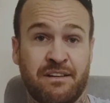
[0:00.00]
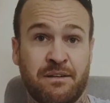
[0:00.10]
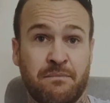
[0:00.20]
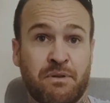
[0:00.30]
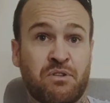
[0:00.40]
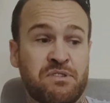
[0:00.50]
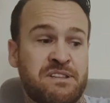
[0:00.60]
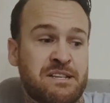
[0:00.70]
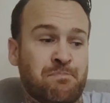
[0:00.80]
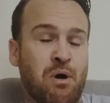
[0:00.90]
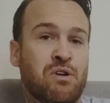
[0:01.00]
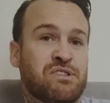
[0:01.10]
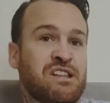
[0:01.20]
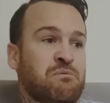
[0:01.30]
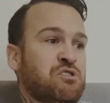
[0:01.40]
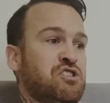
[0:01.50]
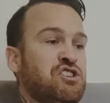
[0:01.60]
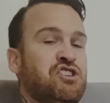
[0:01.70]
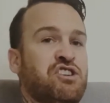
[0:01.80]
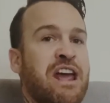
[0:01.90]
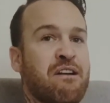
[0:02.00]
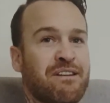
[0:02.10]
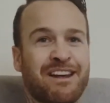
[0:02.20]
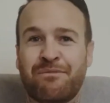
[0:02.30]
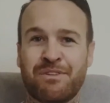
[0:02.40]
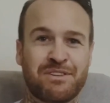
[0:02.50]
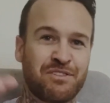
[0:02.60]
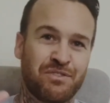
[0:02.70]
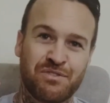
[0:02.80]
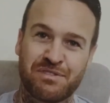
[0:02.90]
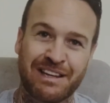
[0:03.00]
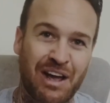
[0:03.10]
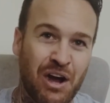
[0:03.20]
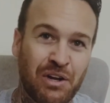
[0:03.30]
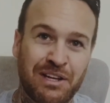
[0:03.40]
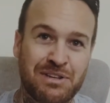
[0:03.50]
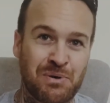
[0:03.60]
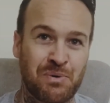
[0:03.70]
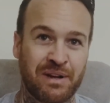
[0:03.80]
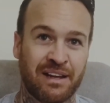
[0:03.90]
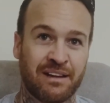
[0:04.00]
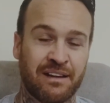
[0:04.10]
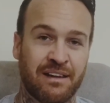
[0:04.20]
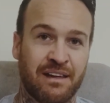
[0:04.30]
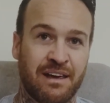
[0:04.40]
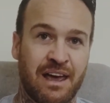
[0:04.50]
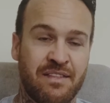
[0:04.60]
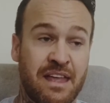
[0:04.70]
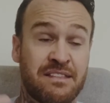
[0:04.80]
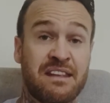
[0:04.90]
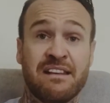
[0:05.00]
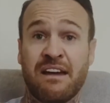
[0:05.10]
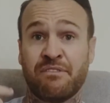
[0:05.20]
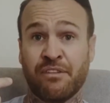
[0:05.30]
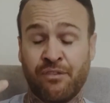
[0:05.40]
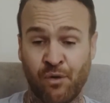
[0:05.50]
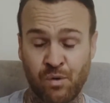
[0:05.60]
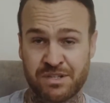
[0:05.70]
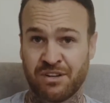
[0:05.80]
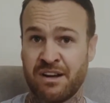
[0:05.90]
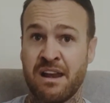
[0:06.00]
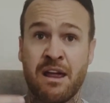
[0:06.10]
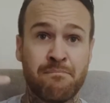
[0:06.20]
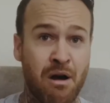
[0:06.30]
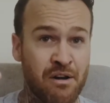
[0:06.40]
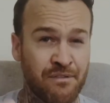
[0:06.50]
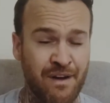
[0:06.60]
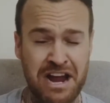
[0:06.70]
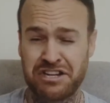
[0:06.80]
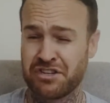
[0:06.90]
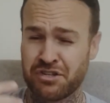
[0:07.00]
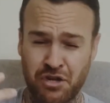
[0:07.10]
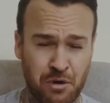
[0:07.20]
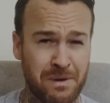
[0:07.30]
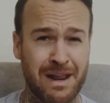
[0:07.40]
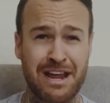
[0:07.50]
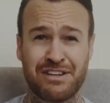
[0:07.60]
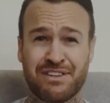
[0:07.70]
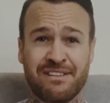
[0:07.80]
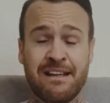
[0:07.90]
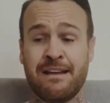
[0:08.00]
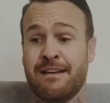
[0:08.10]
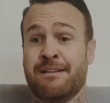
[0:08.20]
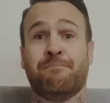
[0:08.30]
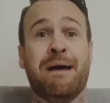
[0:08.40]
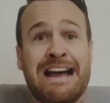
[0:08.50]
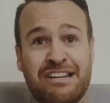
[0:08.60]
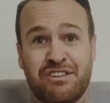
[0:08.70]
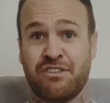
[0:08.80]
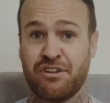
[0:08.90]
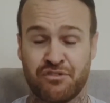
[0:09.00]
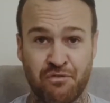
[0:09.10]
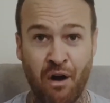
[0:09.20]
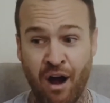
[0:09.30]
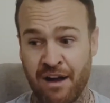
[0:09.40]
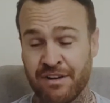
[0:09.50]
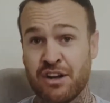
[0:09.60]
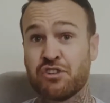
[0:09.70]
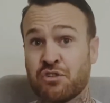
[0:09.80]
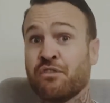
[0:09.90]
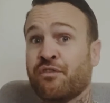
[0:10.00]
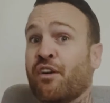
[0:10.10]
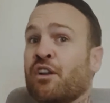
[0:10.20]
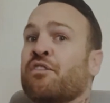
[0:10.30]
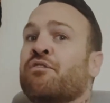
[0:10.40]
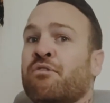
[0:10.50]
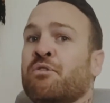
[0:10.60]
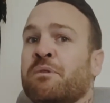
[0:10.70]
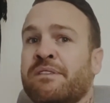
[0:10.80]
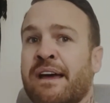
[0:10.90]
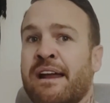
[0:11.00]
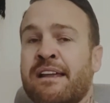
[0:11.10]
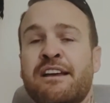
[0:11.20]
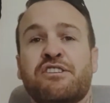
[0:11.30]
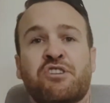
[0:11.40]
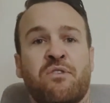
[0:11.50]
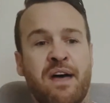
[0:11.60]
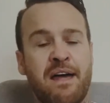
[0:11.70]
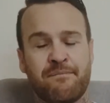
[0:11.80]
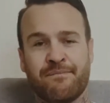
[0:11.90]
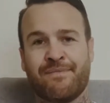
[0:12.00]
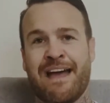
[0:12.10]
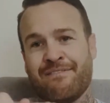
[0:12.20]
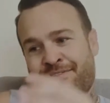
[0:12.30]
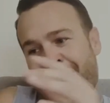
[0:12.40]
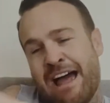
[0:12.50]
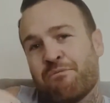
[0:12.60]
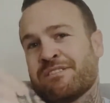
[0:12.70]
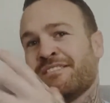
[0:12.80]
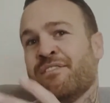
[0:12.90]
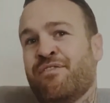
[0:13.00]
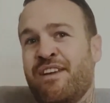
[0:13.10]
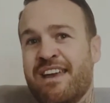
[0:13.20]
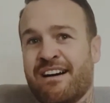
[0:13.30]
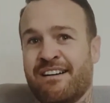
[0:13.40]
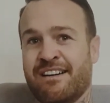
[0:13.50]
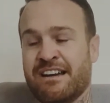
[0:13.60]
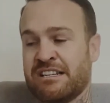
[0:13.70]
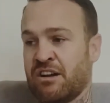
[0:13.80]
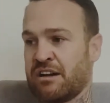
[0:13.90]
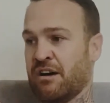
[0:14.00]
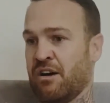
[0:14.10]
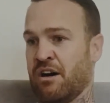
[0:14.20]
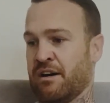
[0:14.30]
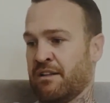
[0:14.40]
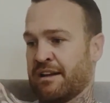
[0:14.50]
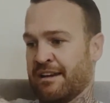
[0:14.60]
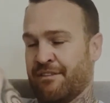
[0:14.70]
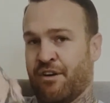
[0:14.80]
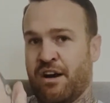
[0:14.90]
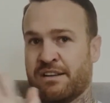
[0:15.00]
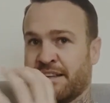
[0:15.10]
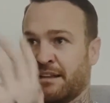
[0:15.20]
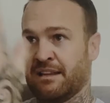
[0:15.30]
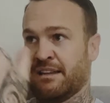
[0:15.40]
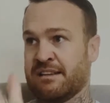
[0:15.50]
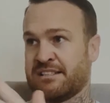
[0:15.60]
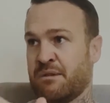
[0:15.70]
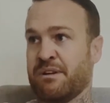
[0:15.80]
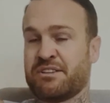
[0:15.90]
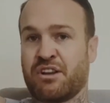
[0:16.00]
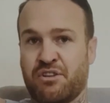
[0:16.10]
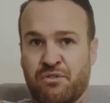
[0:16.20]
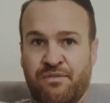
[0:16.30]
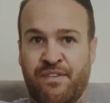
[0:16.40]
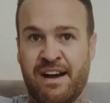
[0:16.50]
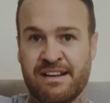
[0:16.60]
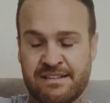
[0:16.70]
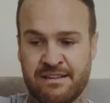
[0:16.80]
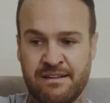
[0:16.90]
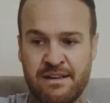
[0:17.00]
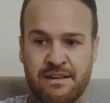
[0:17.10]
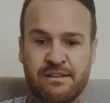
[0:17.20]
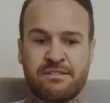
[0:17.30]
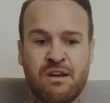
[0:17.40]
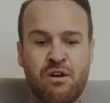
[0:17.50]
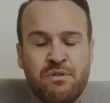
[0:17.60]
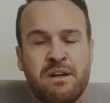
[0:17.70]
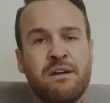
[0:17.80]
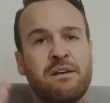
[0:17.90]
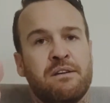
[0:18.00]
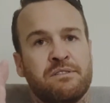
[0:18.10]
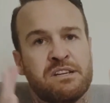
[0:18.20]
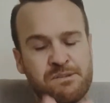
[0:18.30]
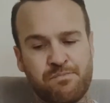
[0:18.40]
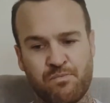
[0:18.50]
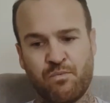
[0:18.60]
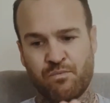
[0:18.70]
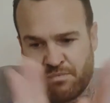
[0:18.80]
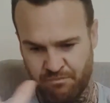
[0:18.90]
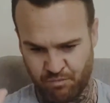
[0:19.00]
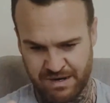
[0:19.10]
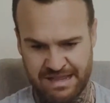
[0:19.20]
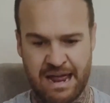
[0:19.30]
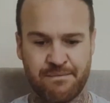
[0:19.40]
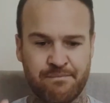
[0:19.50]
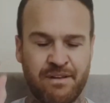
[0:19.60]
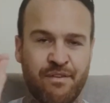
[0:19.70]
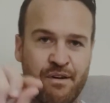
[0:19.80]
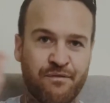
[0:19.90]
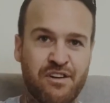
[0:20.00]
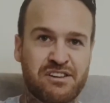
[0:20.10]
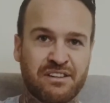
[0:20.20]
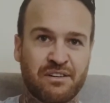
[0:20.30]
Because this person that was just sharing it was usually only talking, and then didn't have the foresight, motivation, determination, passion and drive to follow through with that. So that was the fear. It's like, oh, like if I declare this, someone else is going to do it faster. So just with that, be very vigilant